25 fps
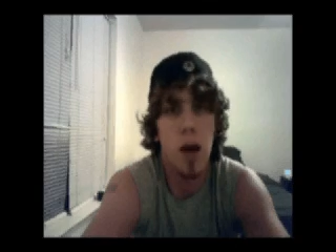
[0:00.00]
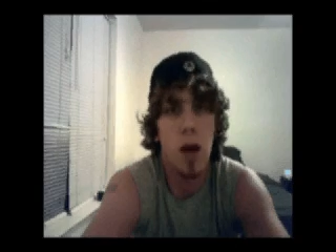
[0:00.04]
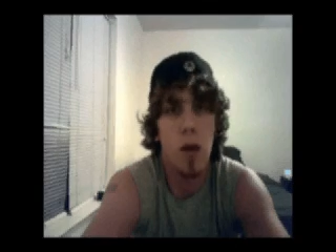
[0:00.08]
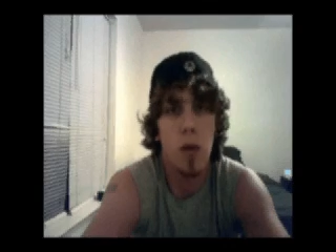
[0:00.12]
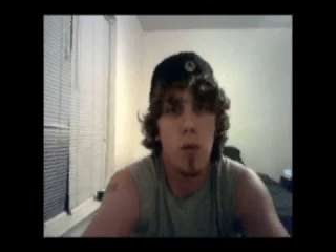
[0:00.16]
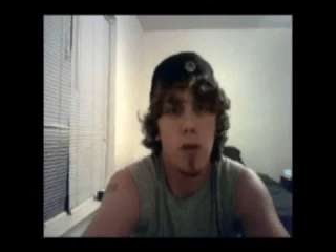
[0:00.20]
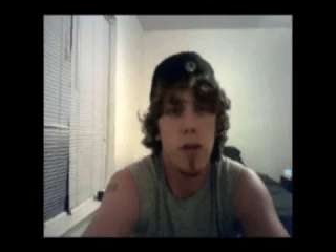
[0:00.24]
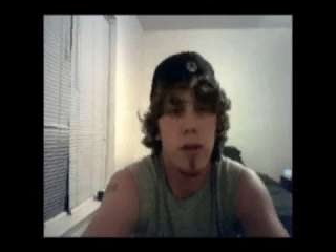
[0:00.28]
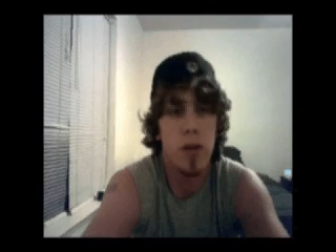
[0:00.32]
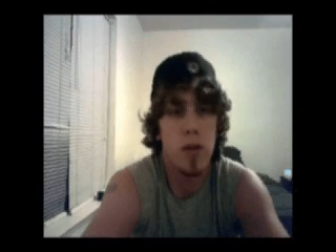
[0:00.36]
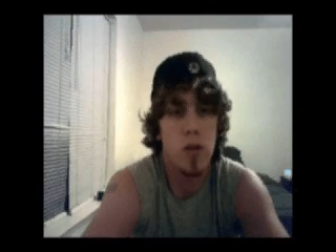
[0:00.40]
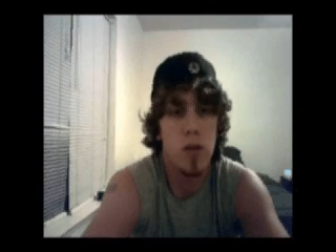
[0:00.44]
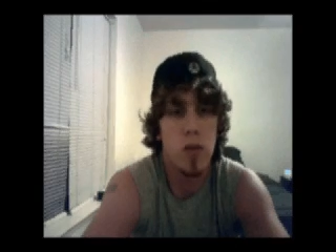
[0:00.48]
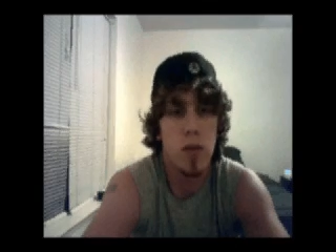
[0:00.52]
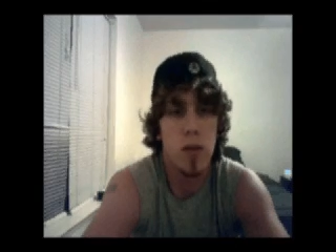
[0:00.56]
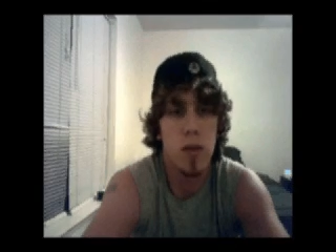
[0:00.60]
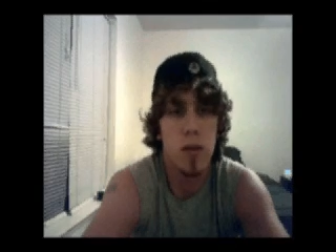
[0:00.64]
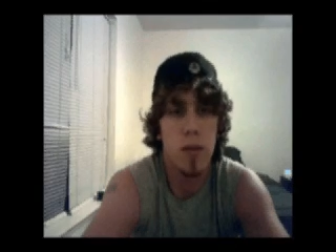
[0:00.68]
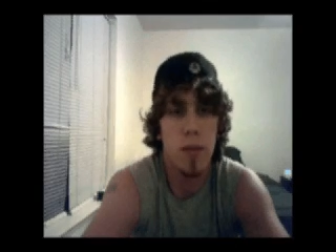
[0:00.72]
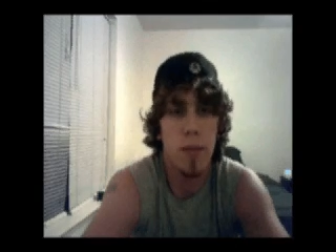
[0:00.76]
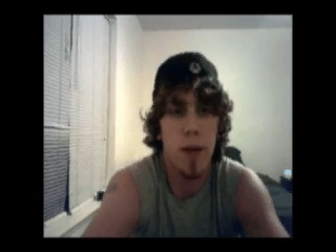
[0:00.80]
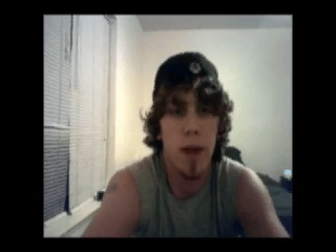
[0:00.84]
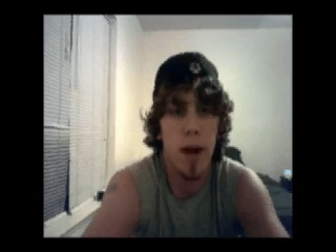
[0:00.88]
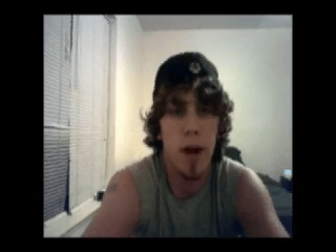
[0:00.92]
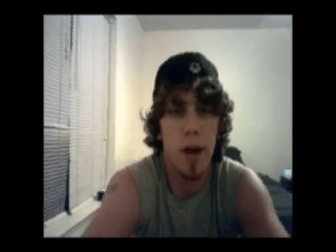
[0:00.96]
not what this one's
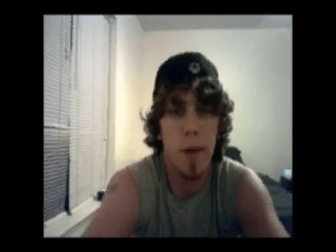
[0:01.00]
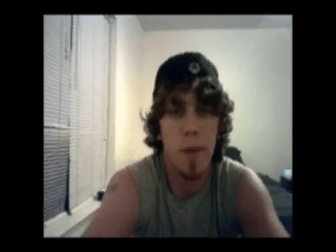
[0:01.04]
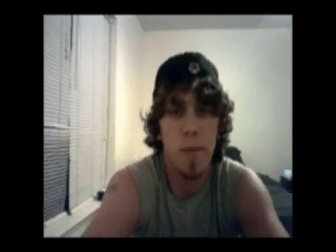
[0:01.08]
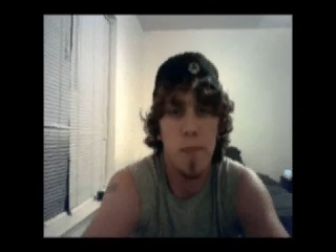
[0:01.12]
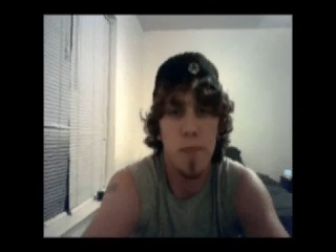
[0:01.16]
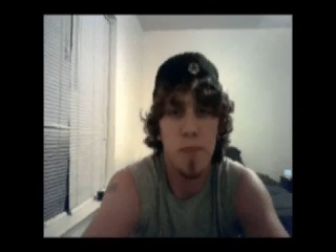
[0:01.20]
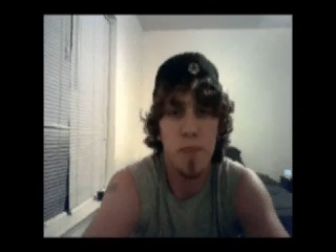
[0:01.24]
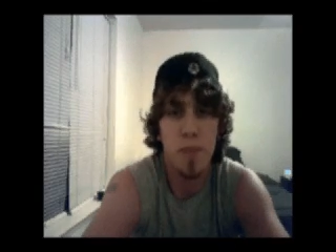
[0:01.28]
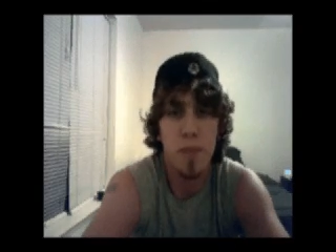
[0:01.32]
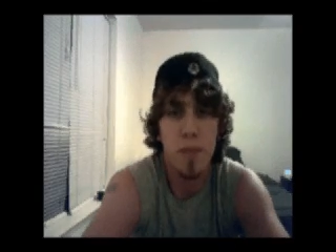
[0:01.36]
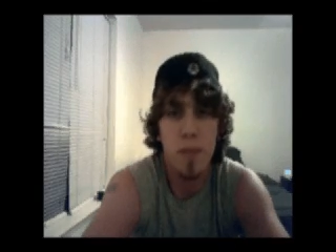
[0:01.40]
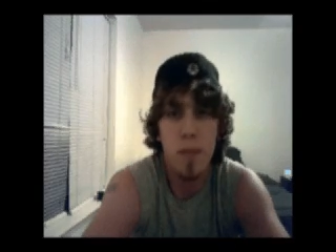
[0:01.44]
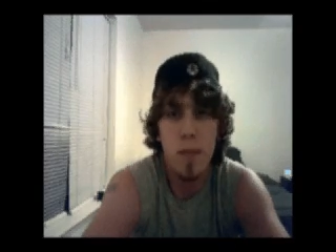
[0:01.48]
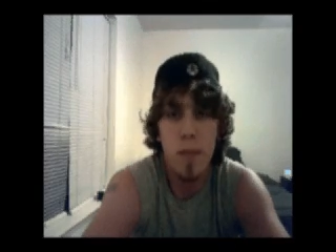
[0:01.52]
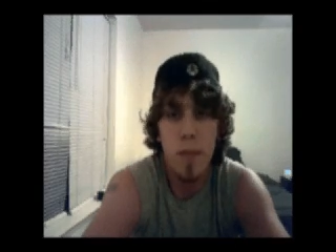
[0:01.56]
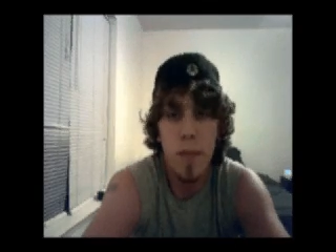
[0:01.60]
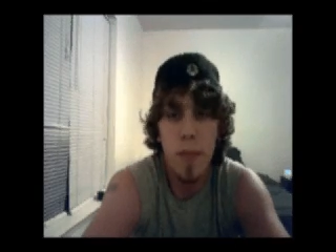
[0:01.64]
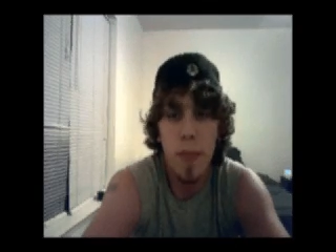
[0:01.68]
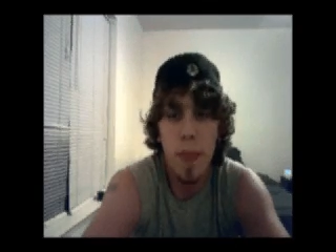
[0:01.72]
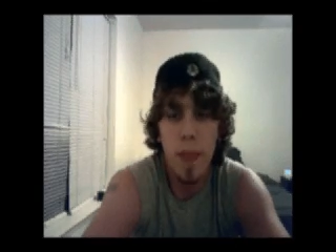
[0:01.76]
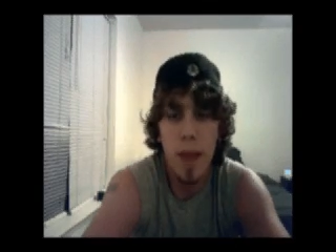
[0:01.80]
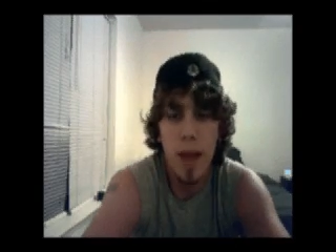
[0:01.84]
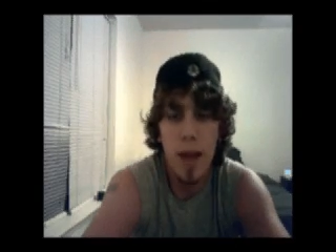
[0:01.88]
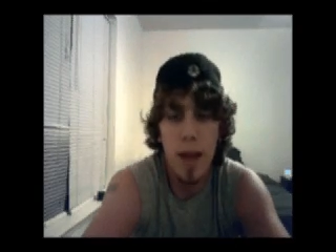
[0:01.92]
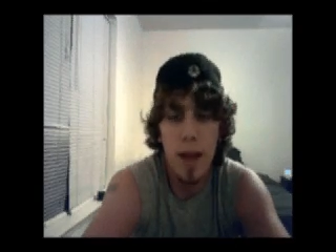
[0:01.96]
about.
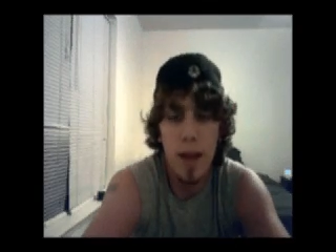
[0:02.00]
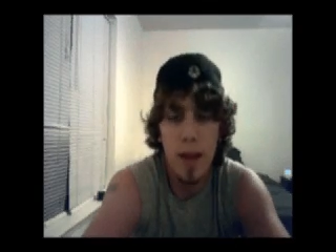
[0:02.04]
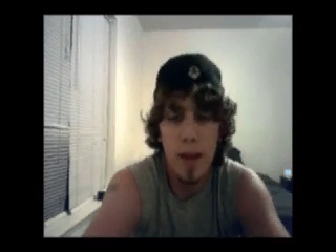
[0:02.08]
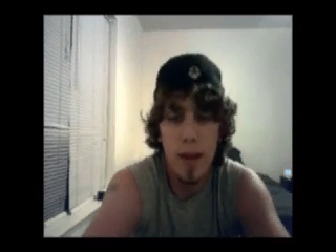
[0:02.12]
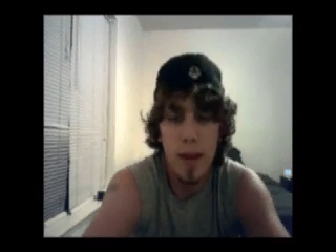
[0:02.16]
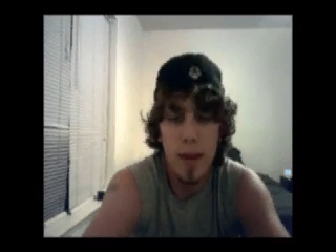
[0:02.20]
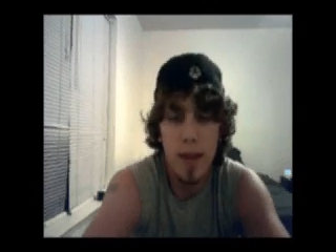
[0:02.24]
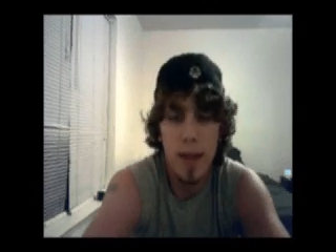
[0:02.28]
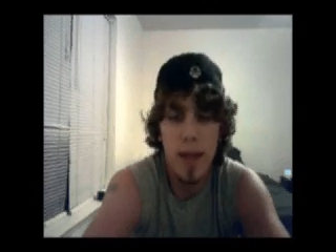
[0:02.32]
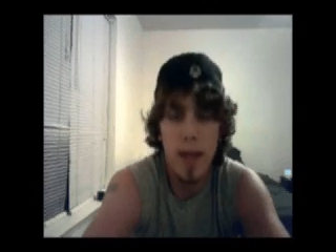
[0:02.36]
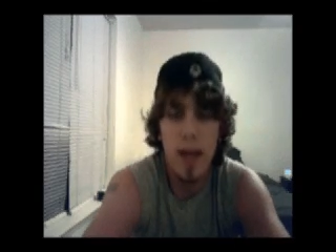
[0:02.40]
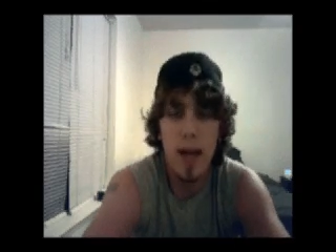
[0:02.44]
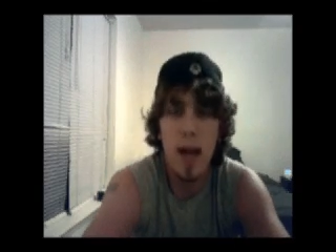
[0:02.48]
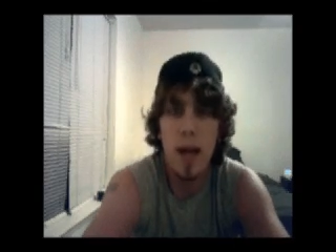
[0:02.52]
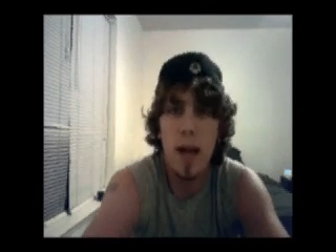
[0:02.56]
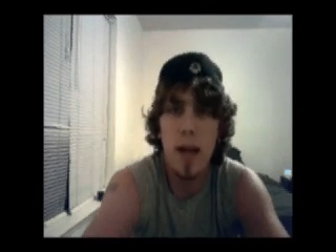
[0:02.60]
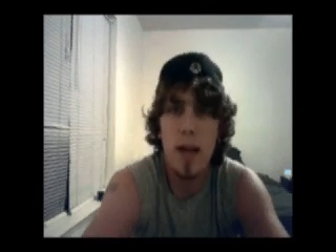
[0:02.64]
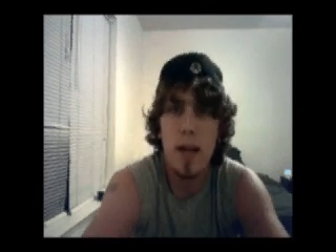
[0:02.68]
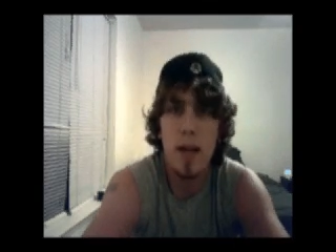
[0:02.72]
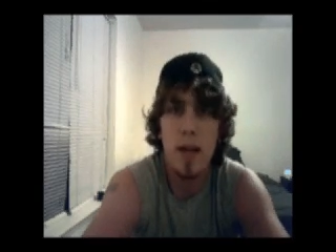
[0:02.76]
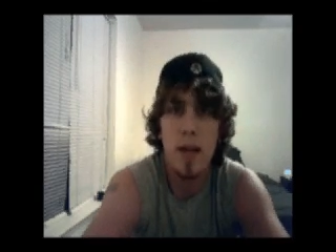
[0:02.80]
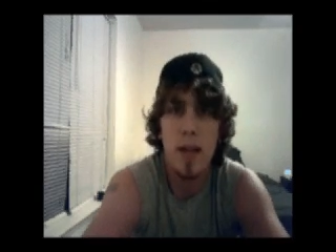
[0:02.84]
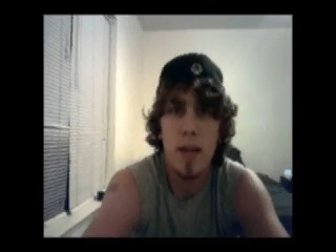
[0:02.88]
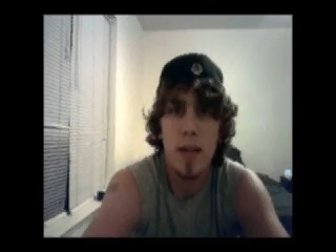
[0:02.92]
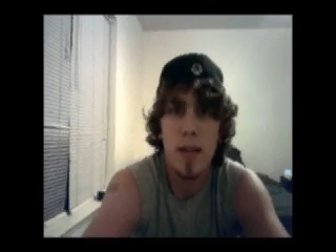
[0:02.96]

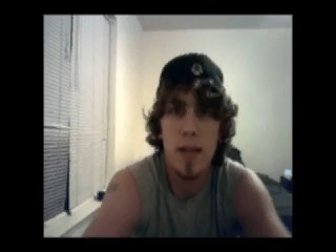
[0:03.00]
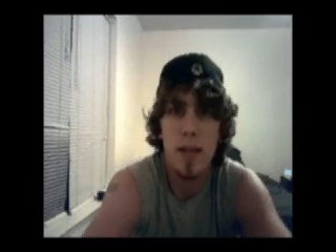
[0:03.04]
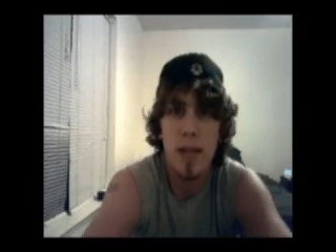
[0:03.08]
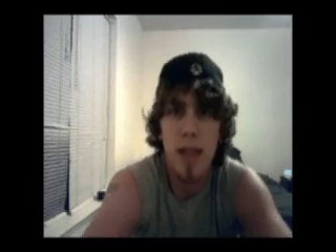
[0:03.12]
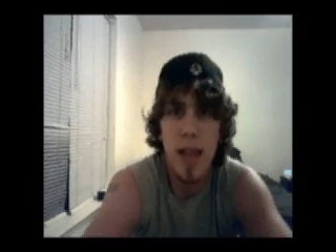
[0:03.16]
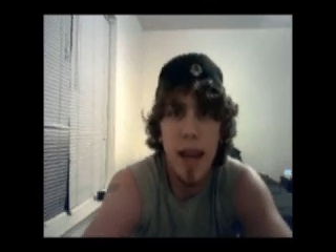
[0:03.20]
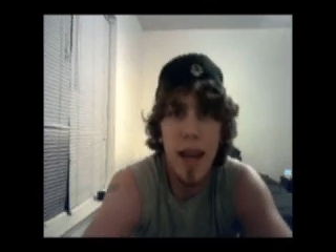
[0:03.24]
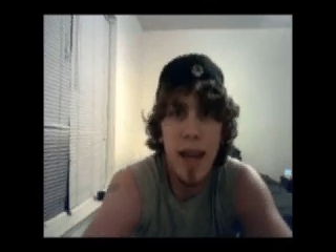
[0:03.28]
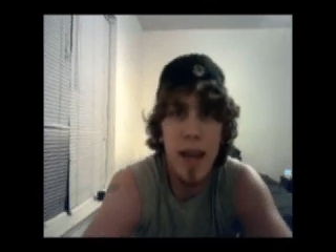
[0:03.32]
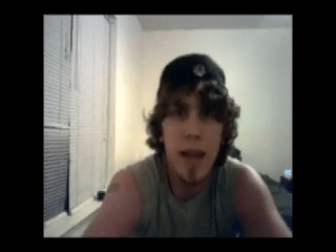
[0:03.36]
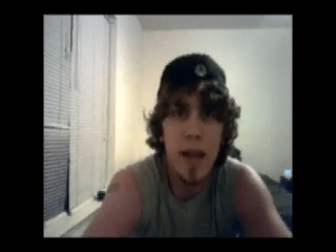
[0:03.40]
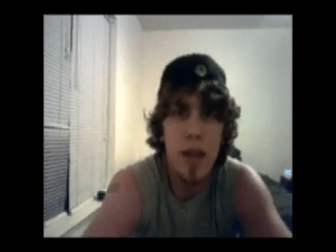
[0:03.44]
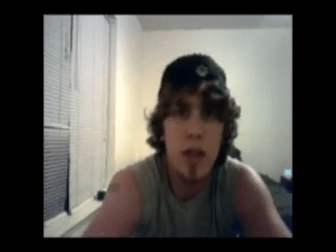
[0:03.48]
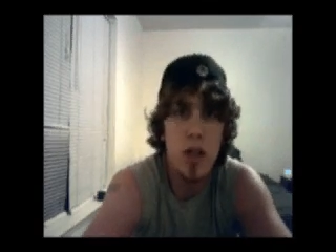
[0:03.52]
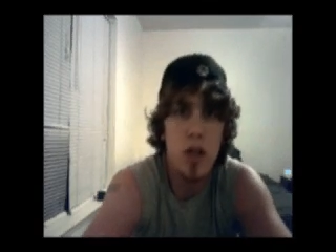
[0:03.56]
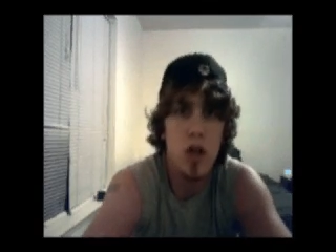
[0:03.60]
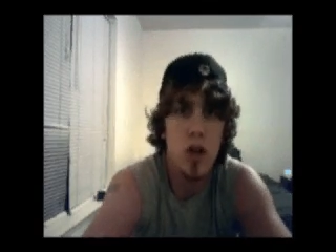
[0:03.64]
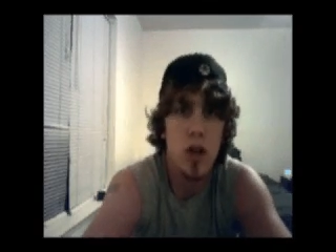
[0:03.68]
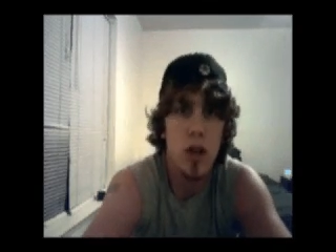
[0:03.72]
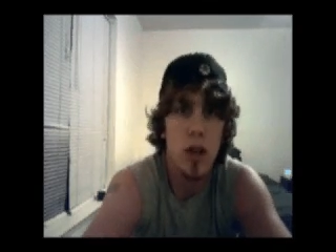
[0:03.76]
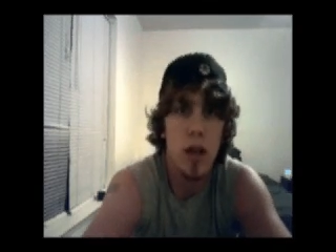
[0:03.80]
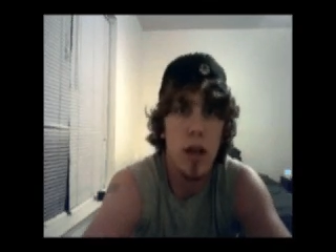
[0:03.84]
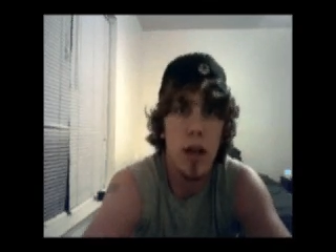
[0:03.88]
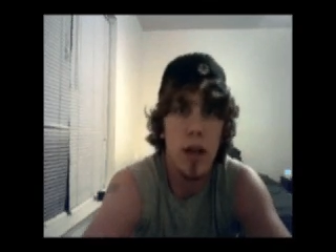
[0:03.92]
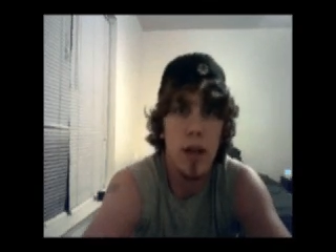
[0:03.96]
The second issue
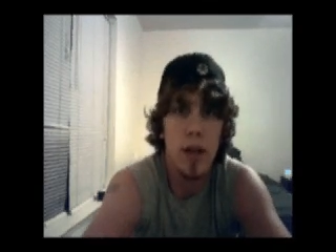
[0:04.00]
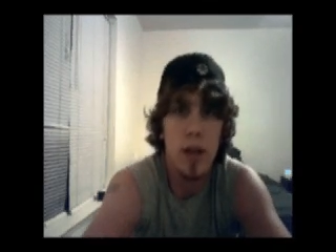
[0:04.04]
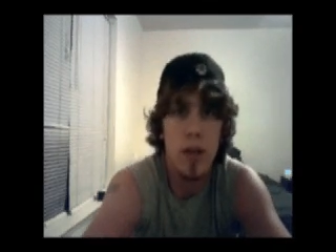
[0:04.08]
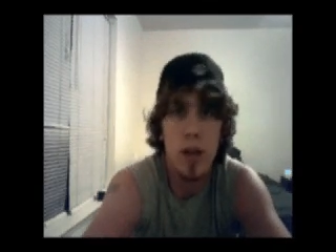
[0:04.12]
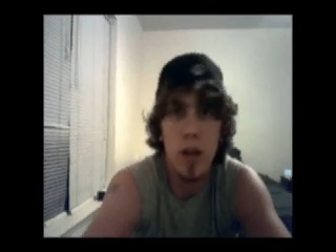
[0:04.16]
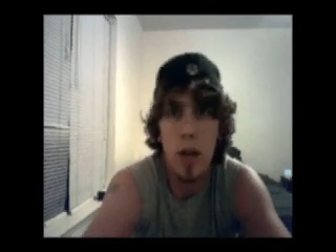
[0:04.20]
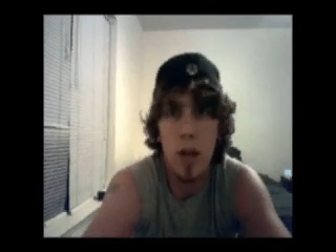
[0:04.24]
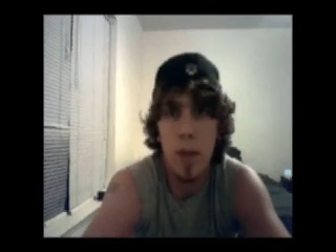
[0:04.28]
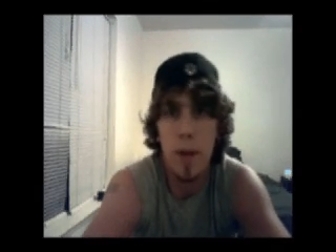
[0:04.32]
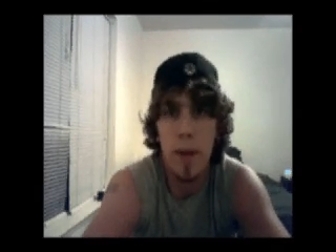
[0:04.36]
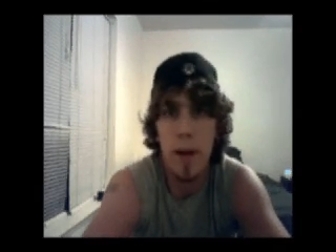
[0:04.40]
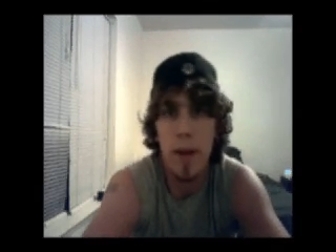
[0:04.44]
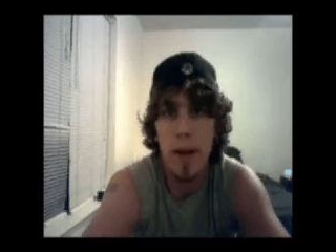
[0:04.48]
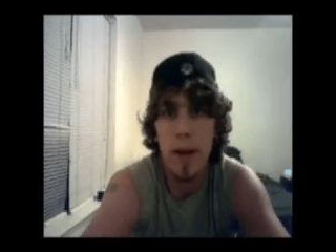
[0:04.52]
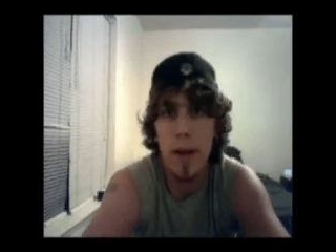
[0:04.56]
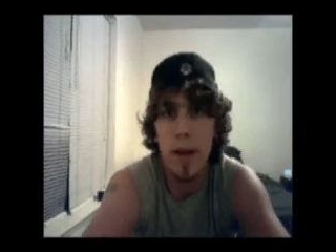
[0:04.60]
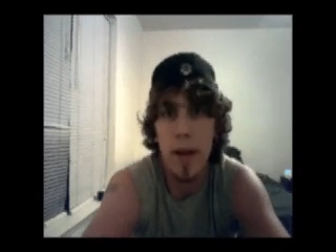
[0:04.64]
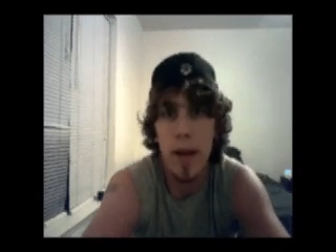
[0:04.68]
I'd like to talk about